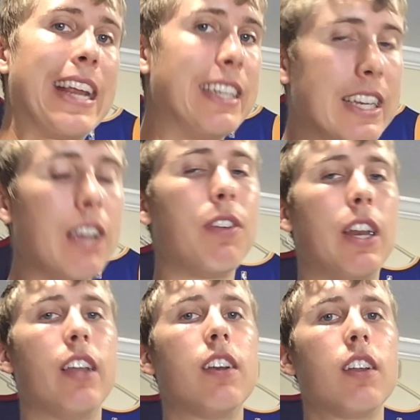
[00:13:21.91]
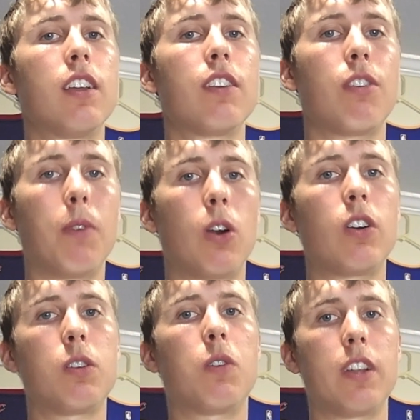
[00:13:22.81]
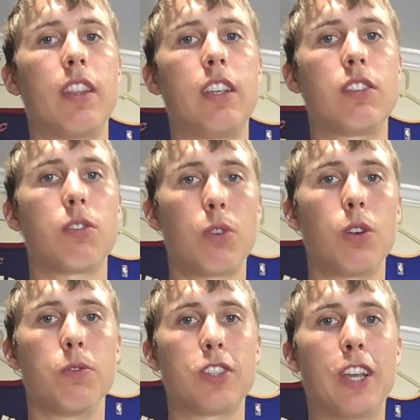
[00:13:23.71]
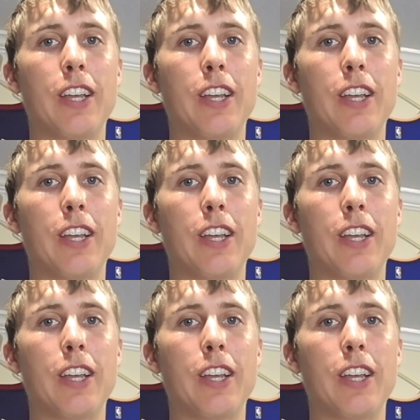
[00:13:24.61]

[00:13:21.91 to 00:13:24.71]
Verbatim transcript: dividend from earning one of these rooms.